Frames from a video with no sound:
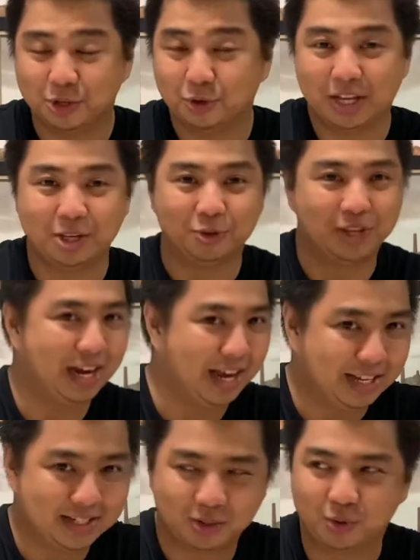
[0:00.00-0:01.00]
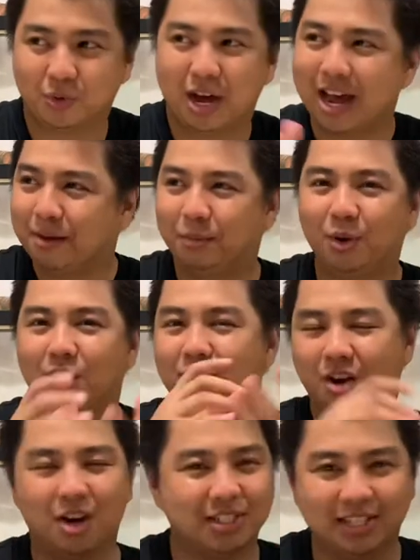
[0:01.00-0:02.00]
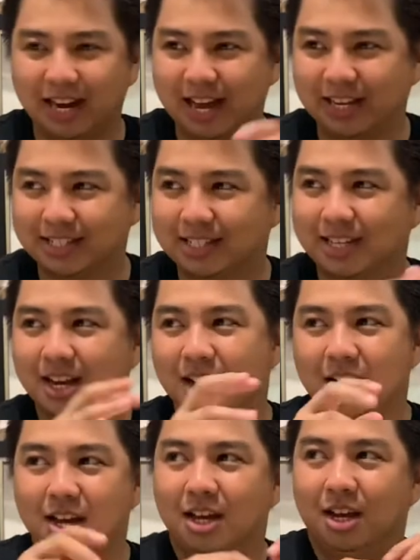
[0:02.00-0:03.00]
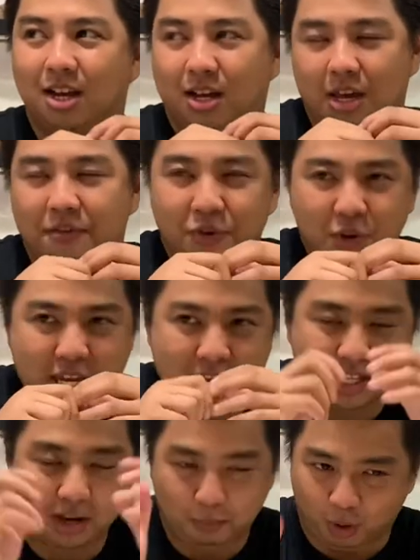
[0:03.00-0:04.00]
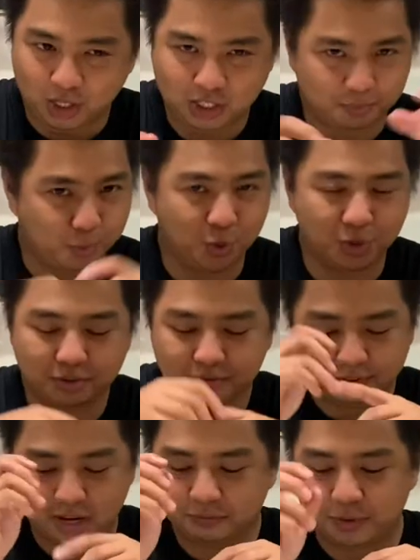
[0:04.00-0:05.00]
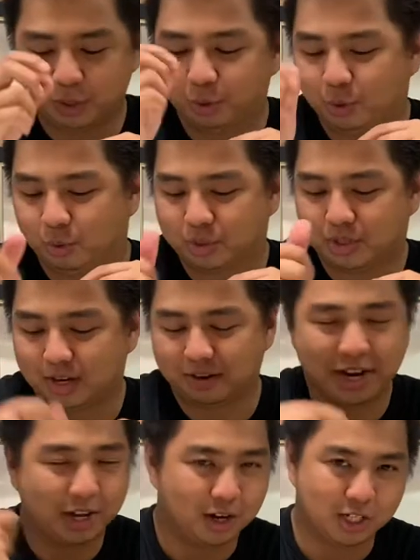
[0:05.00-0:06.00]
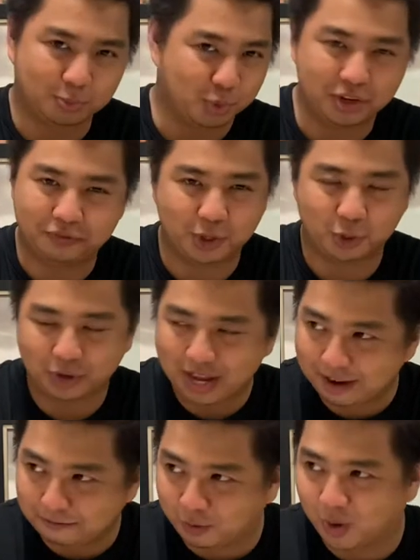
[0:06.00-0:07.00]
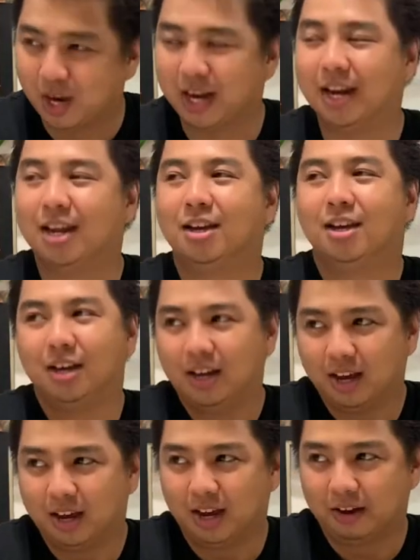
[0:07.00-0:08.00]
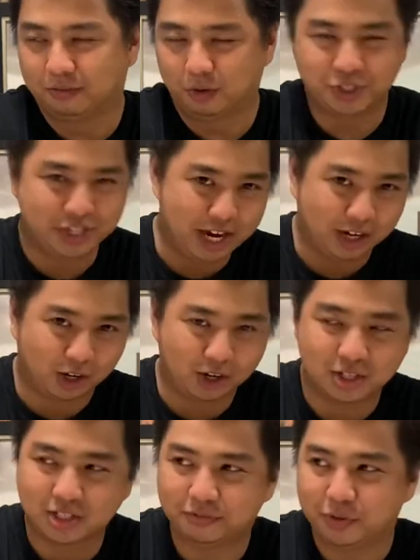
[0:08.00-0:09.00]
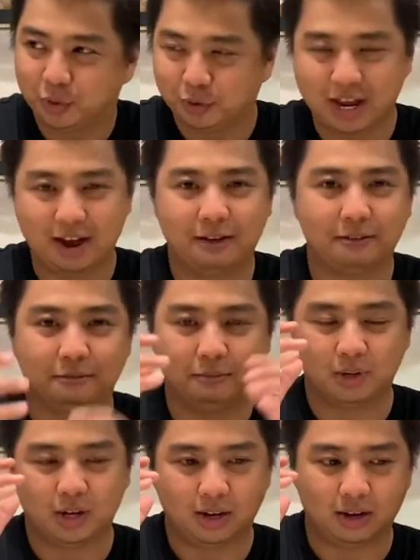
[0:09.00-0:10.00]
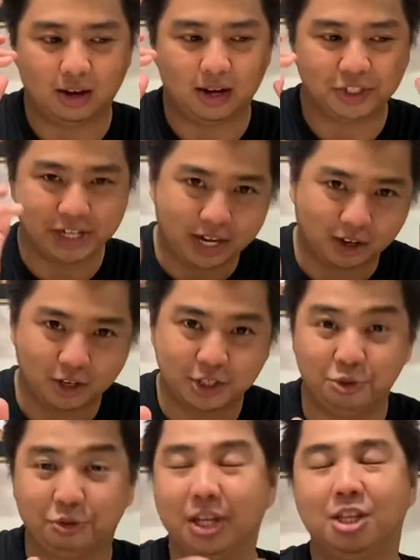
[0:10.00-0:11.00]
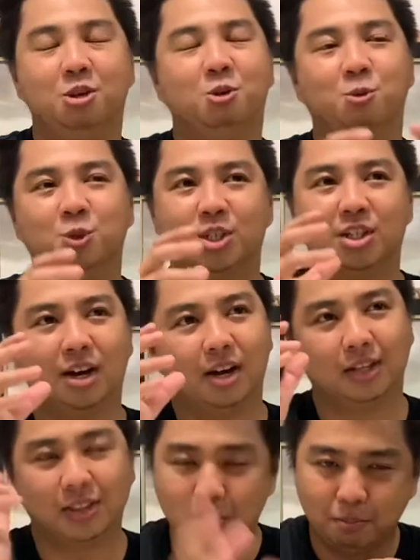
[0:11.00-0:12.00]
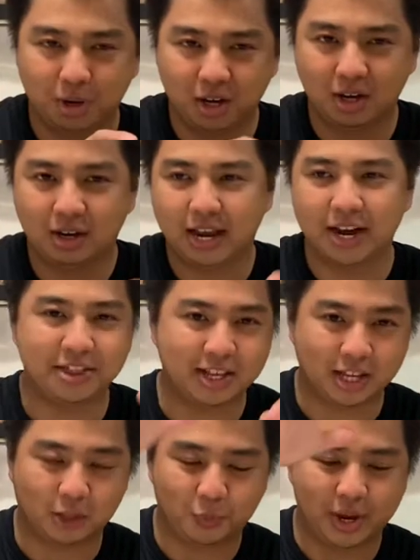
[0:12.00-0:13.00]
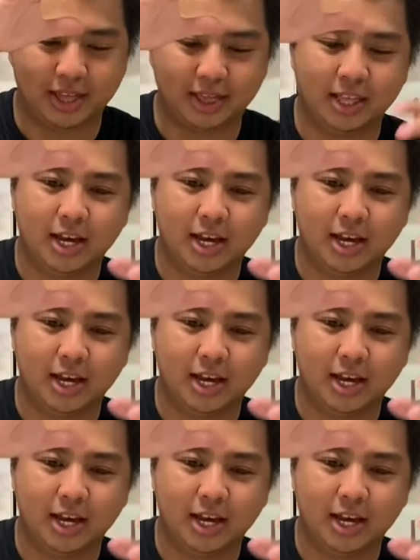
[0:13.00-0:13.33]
you can utilize. So, highball, rocks glass. If you need a bar spoon, feel free to use a regular spoon if you don't have one. Uh, for shakers, if you don't have uh, shakers, you can use uh, tumbler, anything that with